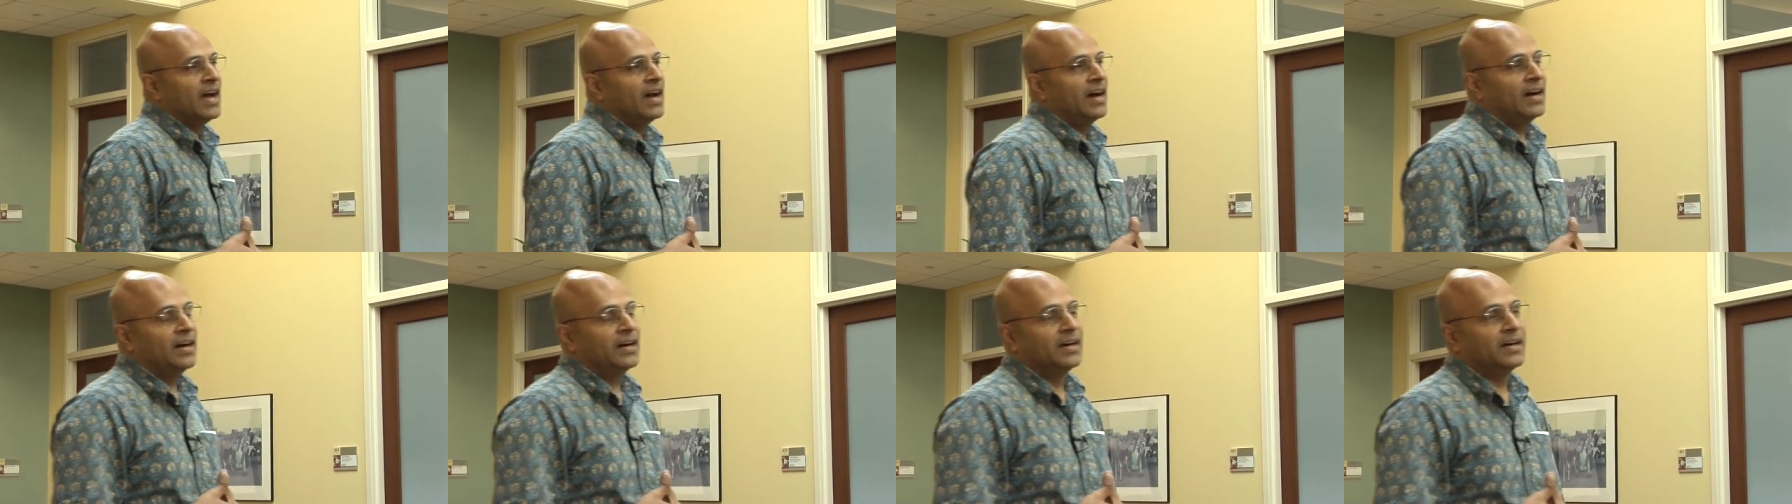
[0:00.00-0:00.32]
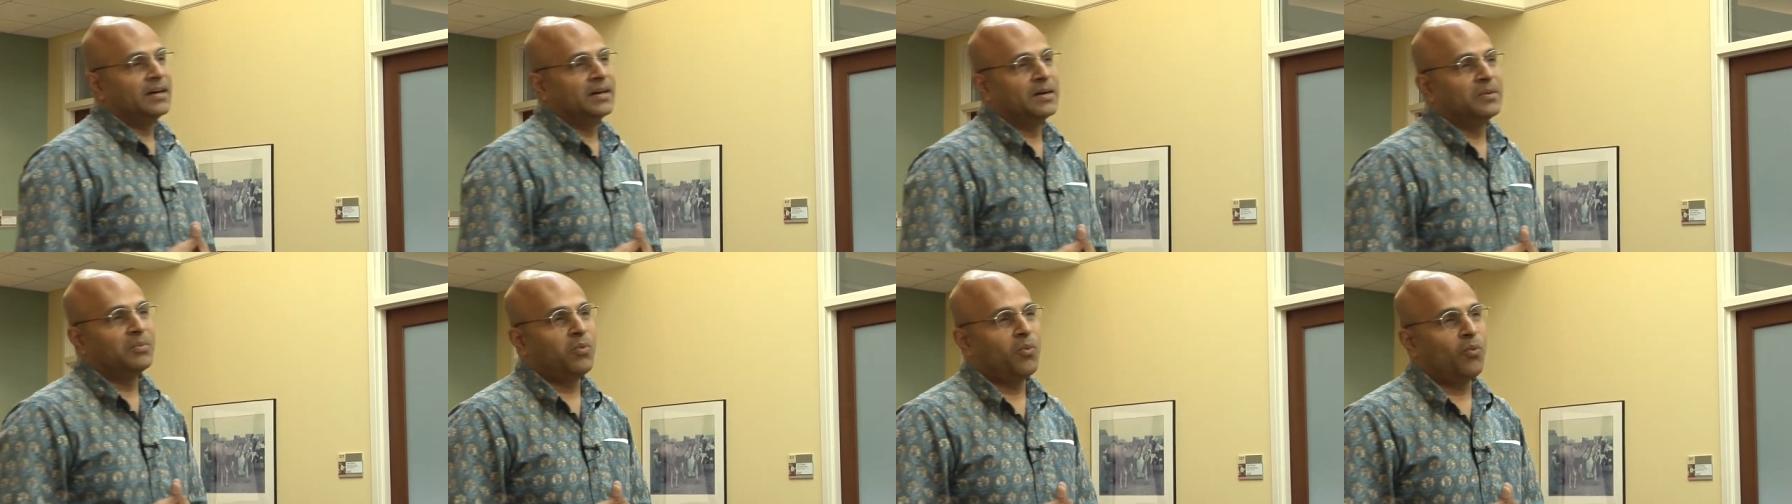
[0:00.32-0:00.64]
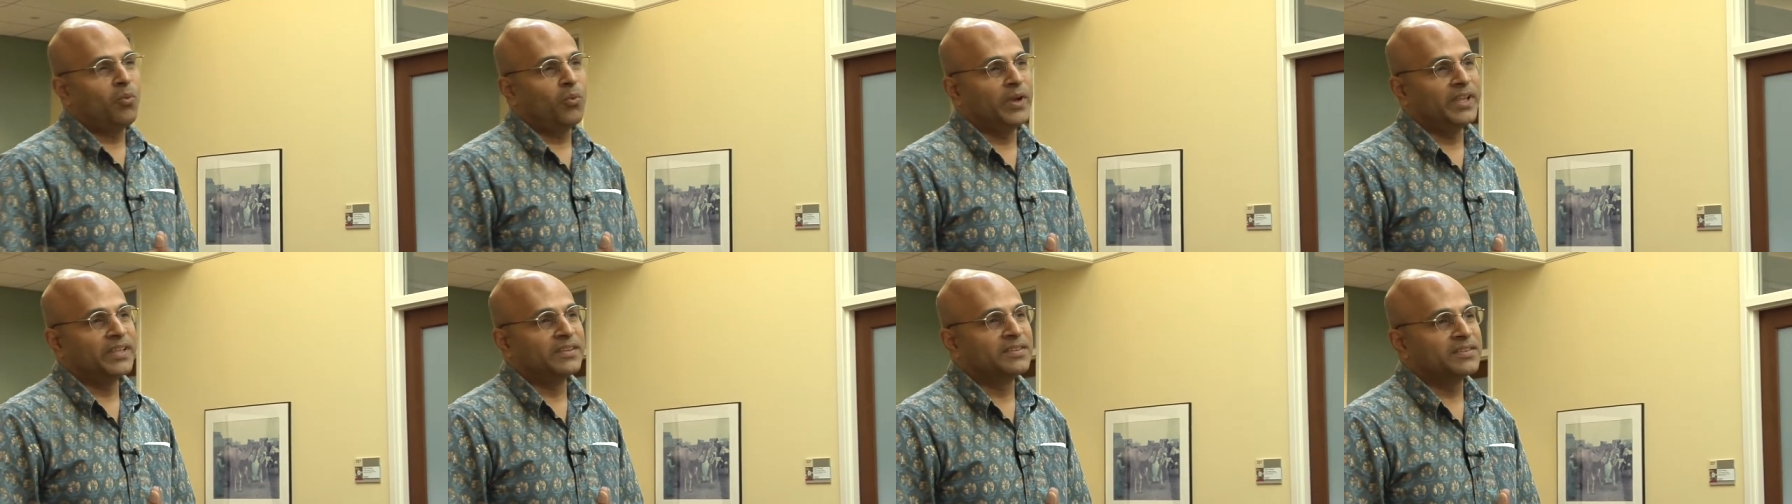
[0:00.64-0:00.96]
uh,
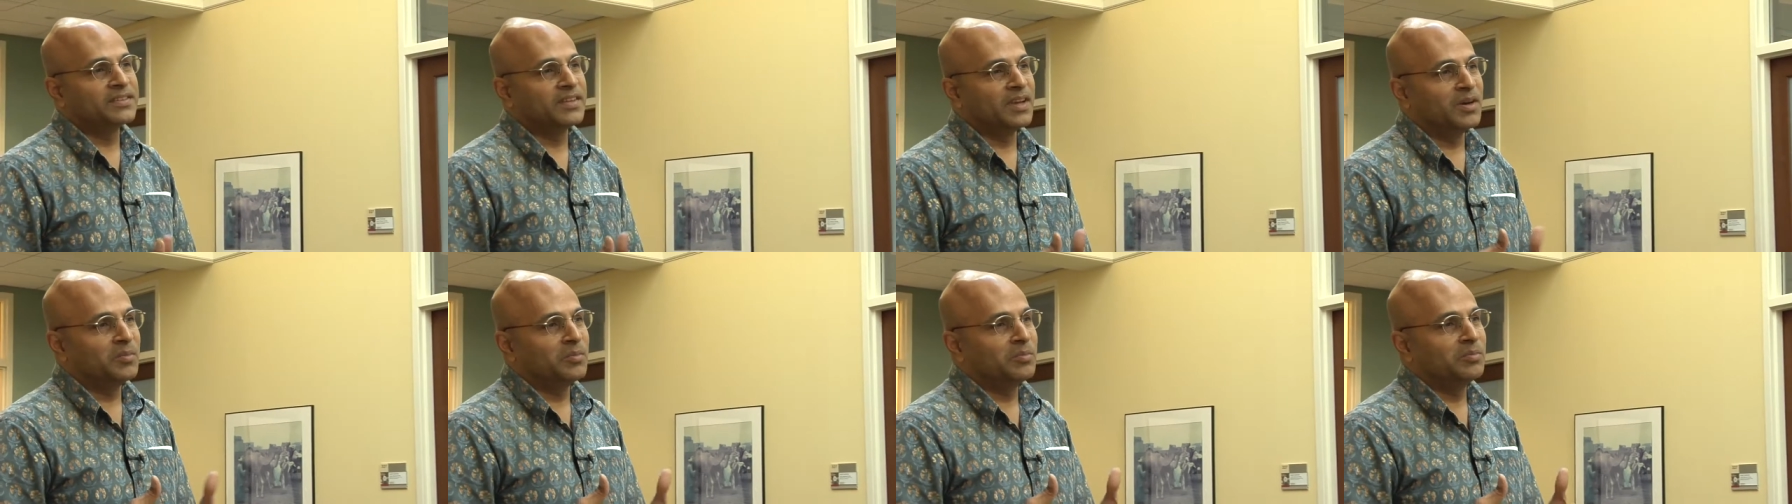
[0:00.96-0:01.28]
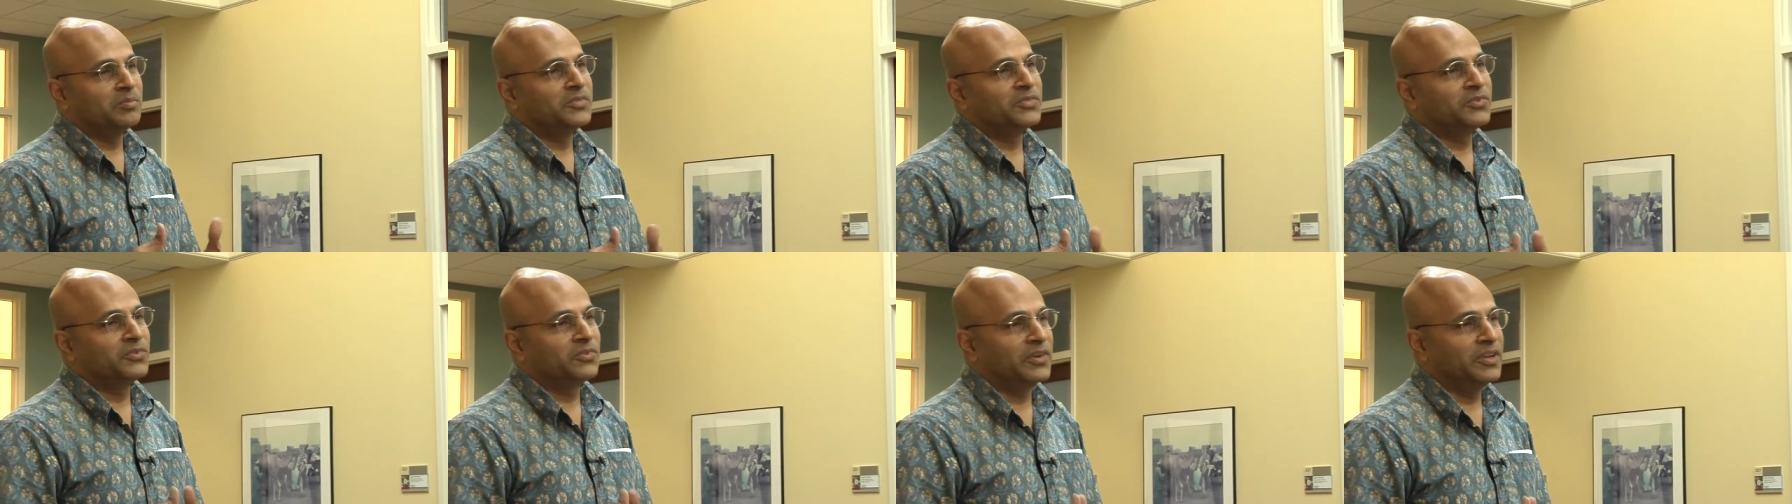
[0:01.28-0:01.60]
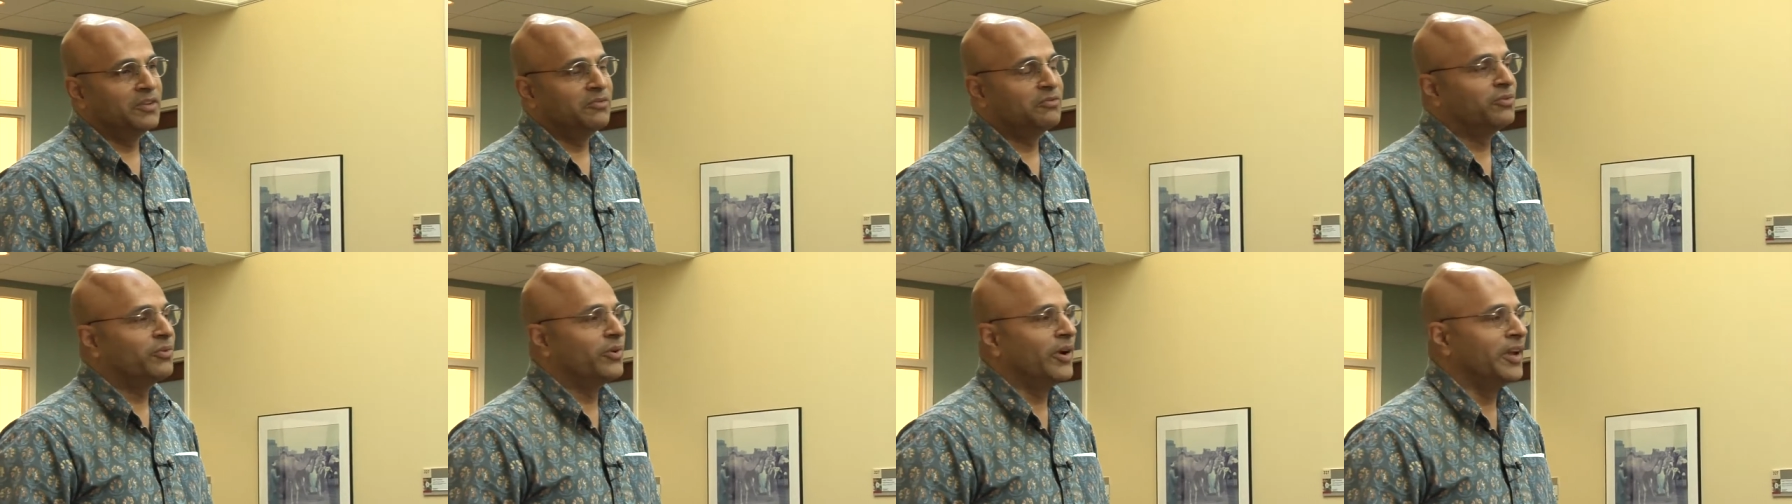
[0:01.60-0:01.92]
with some
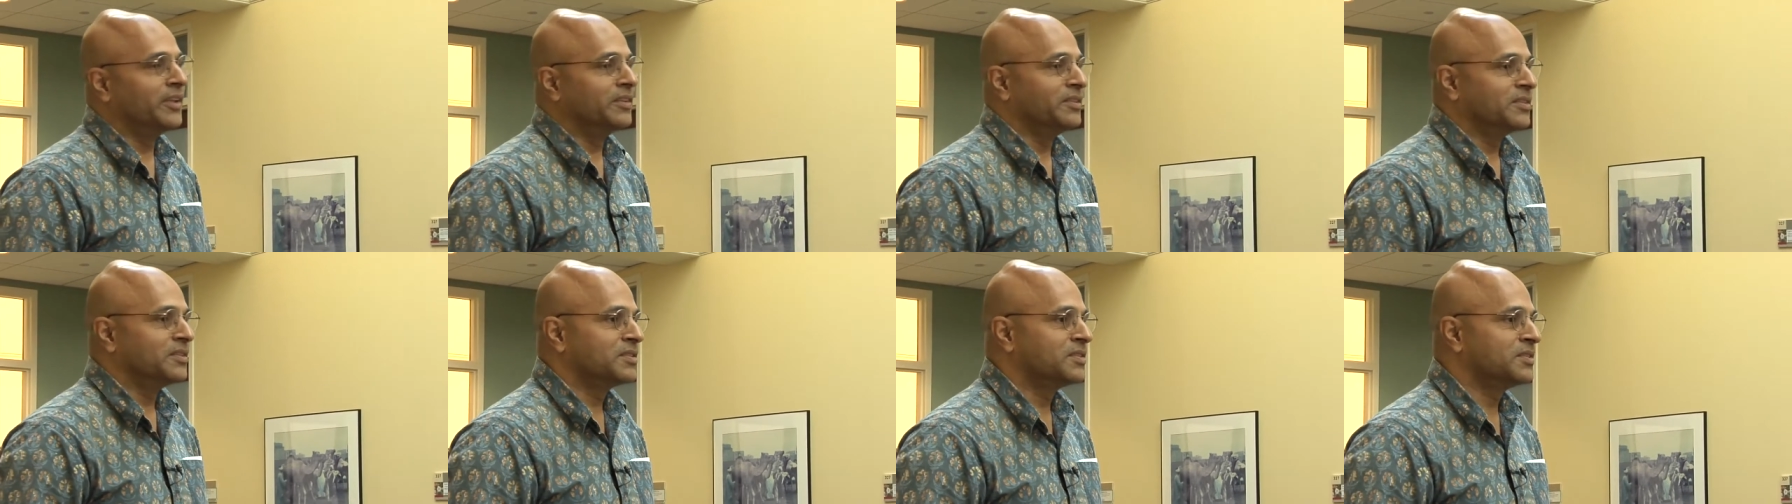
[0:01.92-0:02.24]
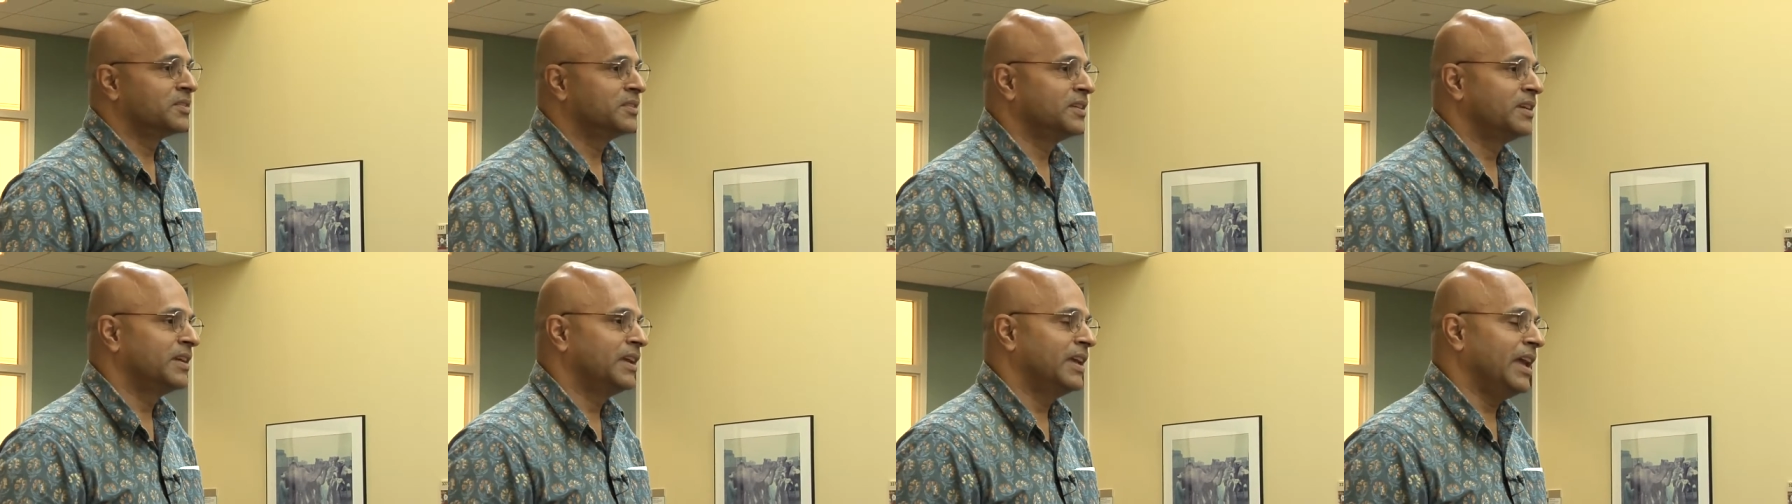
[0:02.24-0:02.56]
three friends.